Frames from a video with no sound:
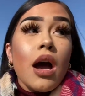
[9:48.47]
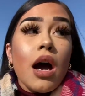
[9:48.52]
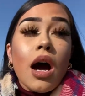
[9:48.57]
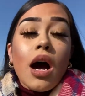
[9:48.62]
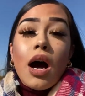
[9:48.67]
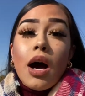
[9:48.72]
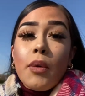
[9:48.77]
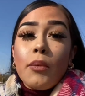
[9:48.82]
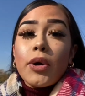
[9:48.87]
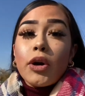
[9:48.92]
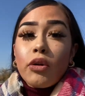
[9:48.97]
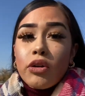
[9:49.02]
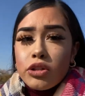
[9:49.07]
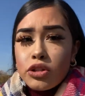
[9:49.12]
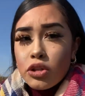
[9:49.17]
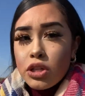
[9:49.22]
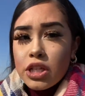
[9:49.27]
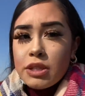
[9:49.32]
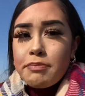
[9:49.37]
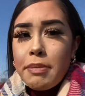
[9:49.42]
um we're going
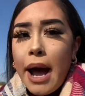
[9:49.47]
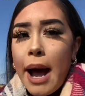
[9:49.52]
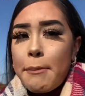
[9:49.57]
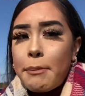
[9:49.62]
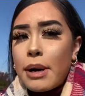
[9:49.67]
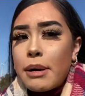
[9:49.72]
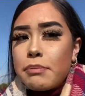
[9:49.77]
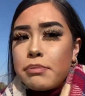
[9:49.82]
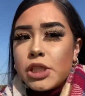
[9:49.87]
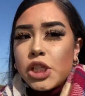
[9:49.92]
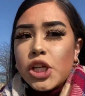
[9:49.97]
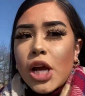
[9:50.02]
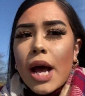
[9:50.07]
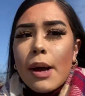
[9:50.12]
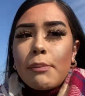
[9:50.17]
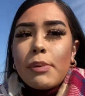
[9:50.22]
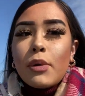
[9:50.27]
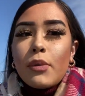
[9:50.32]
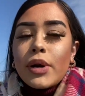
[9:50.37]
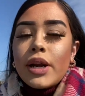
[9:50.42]
to this pop-up
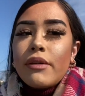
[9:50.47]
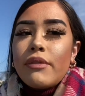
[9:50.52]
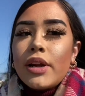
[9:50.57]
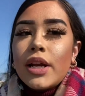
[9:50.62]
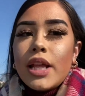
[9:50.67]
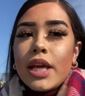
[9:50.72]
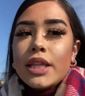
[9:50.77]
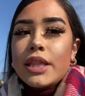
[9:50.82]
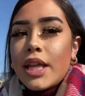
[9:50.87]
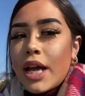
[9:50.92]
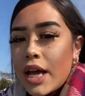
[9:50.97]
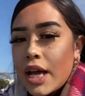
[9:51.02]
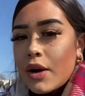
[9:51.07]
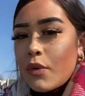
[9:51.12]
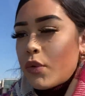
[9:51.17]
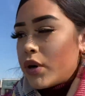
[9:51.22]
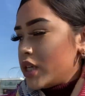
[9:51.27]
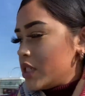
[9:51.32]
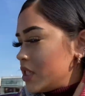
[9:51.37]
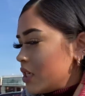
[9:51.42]
shop or whatever like that
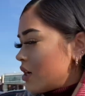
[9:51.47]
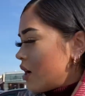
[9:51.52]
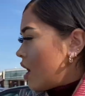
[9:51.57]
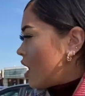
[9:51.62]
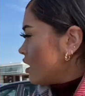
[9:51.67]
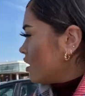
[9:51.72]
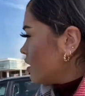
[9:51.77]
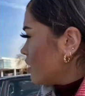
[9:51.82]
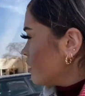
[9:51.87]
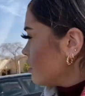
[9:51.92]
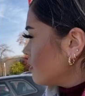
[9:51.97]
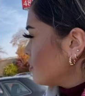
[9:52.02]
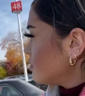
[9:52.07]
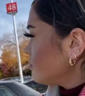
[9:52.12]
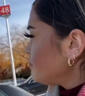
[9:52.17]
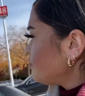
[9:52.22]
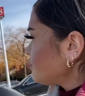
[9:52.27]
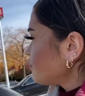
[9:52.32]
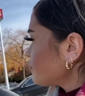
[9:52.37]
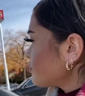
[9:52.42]
what is it called
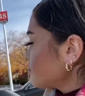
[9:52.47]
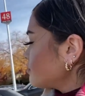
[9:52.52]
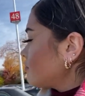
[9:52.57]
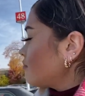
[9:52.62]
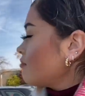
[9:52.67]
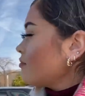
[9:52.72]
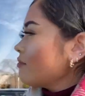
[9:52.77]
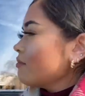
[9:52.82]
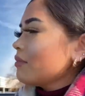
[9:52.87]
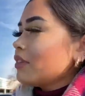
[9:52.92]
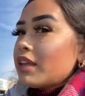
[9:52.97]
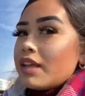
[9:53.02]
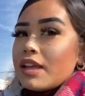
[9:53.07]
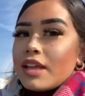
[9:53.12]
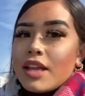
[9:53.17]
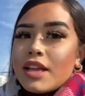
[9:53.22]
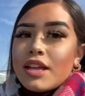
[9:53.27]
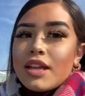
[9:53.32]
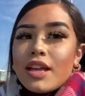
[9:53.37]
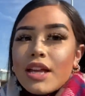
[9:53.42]
um jack's
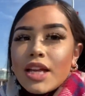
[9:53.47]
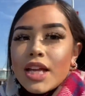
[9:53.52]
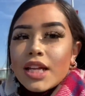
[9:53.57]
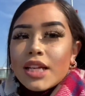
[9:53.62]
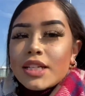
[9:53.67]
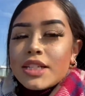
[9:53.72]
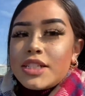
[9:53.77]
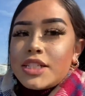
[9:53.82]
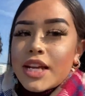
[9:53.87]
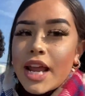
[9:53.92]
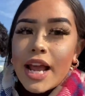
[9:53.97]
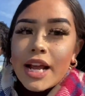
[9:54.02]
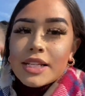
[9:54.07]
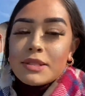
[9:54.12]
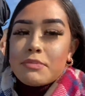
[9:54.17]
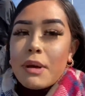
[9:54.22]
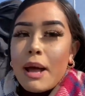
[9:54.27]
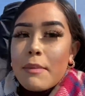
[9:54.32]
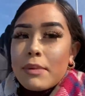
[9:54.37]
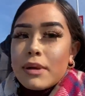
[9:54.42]
pop-up shop jack's
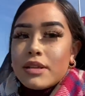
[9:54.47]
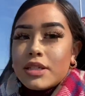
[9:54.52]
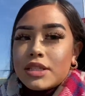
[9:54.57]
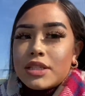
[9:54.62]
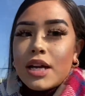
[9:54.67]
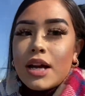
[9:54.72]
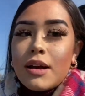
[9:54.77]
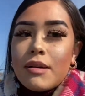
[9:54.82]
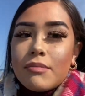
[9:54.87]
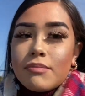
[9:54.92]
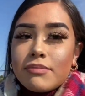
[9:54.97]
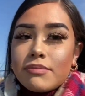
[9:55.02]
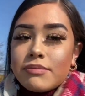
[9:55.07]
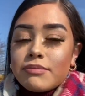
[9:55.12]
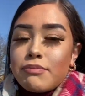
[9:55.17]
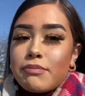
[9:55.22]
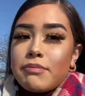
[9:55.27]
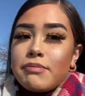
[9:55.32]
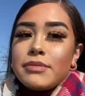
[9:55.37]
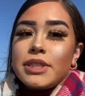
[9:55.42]
pop-in shop
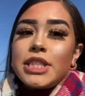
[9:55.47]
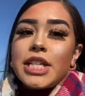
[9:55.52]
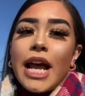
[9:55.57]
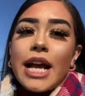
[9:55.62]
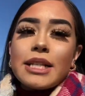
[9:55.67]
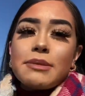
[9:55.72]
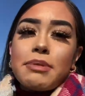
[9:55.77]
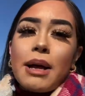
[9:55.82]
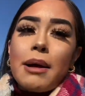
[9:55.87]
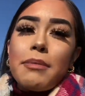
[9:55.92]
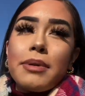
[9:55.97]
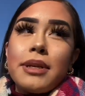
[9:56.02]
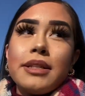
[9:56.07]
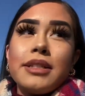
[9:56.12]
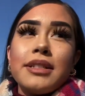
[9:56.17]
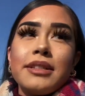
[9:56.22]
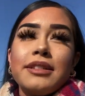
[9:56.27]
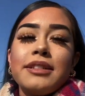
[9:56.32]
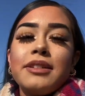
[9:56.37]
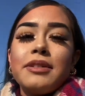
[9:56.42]
something like that jack's pop-in
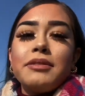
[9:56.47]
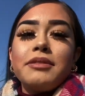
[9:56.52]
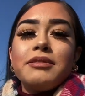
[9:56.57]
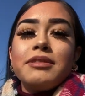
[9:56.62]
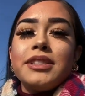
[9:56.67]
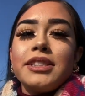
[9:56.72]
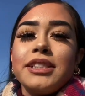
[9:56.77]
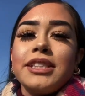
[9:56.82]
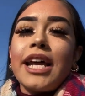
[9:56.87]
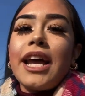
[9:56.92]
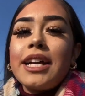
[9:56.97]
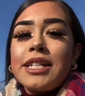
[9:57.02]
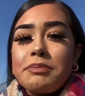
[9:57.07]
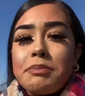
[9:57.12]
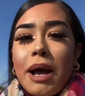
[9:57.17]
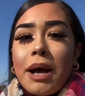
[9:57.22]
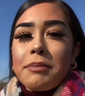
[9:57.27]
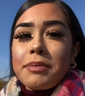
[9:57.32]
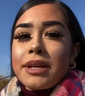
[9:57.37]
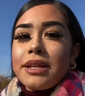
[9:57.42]
Jack's
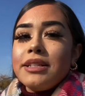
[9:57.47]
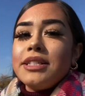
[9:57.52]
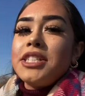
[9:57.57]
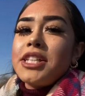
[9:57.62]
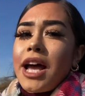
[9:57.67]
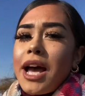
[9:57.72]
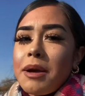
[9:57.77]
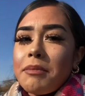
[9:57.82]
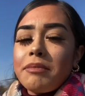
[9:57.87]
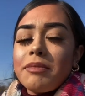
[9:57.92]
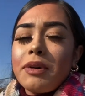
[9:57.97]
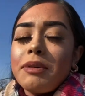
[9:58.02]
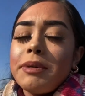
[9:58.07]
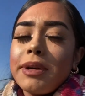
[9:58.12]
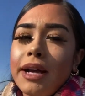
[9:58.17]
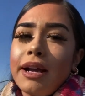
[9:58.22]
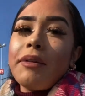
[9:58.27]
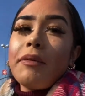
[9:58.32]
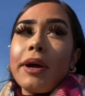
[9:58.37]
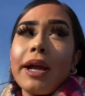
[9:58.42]
Pumpkin Shop. Oh my
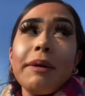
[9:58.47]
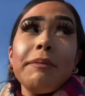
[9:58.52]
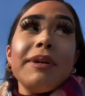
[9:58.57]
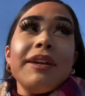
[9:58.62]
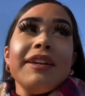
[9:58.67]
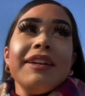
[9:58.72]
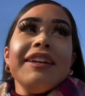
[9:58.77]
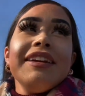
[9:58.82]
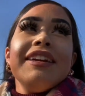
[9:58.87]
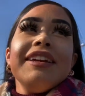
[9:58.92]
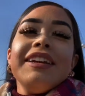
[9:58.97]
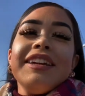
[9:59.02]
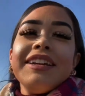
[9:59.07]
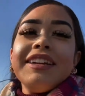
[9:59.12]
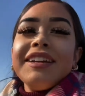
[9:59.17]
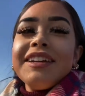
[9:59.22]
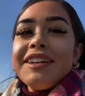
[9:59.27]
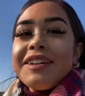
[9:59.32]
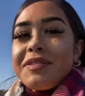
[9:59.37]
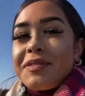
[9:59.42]
god, oh, why oh, yeah, am,
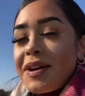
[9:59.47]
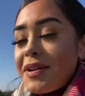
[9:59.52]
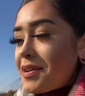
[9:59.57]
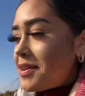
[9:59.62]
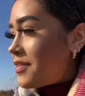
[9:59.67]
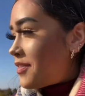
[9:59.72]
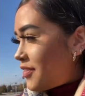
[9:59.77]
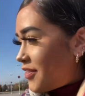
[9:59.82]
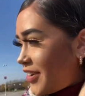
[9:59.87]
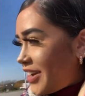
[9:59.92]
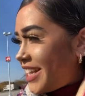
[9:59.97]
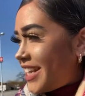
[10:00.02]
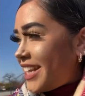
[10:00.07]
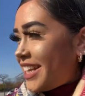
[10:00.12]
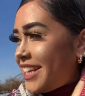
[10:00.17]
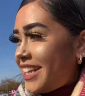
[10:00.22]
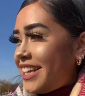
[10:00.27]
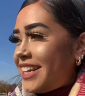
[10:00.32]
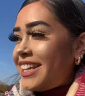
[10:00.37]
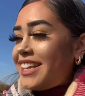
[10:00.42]
Jack's why am I freaking
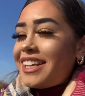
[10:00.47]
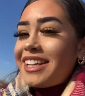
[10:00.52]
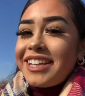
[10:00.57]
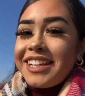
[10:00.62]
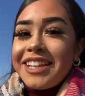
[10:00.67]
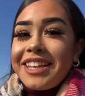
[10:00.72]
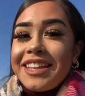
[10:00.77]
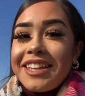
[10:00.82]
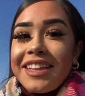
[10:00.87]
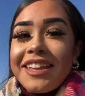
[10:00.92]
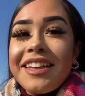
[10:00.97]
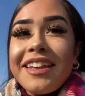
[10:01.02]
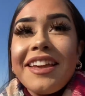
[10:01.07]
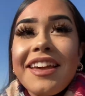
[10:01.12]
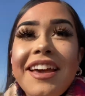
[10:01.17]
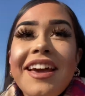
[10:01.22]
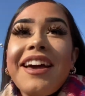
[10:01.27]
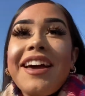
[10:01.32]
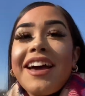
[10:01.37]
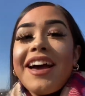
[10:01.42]
Pumpkin Pop Up?
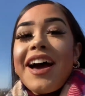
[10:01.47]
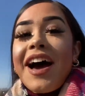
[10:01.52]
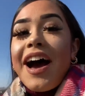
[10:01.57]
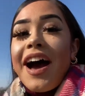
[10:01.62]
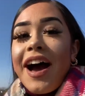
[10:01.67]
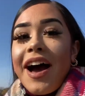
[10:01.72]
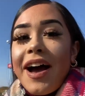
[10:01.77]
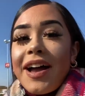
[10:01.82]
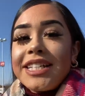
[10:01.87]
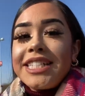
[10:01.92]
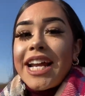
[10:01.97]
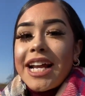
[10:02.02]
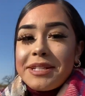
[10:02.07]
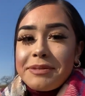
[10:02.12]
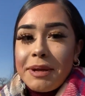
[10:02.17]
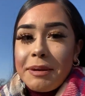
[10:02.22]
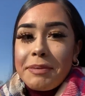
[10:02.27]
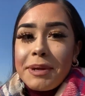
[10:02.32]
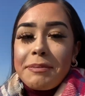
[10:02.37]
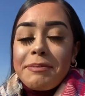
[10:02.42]
Jack's
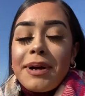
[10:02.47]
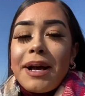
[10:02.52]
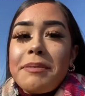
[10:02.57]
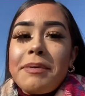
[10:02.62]
Pumpkin Pop